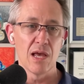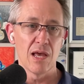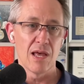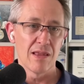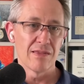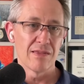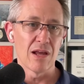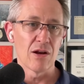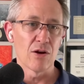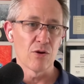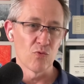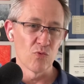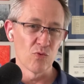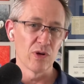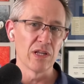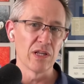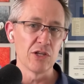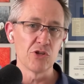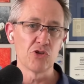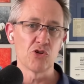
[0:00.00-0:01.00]
that are
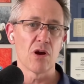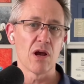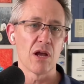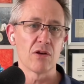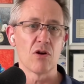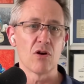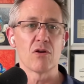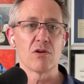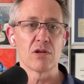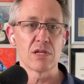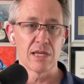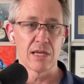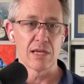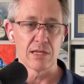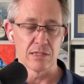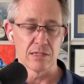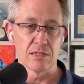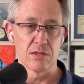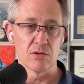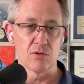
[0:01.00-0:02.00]
really trying hard to
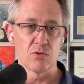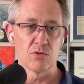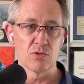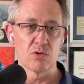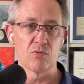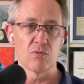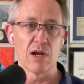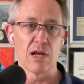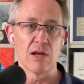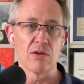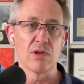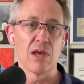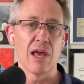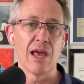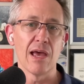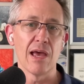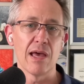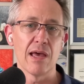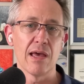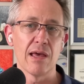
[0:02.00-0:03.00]
kick zeros around.
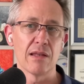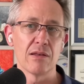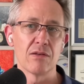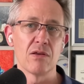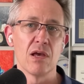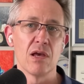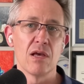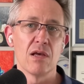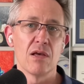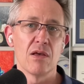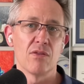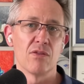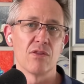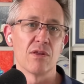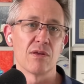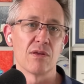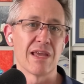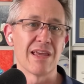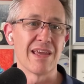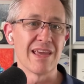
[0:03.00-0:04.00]
And
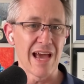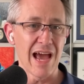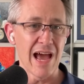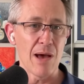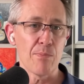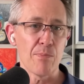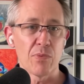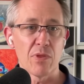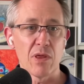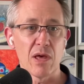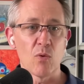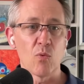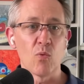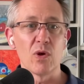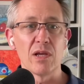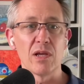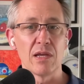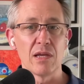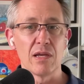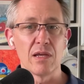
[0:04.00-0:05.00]
the gap that
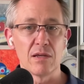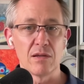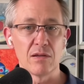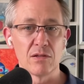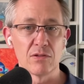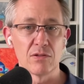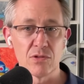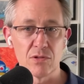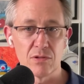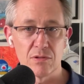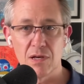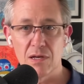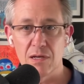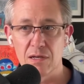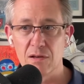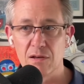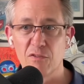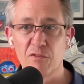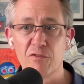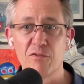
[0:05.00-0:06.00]
we
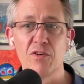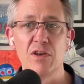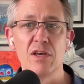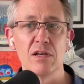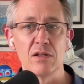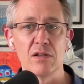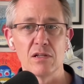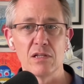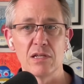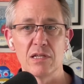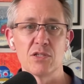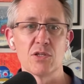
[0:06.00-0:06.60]
fill is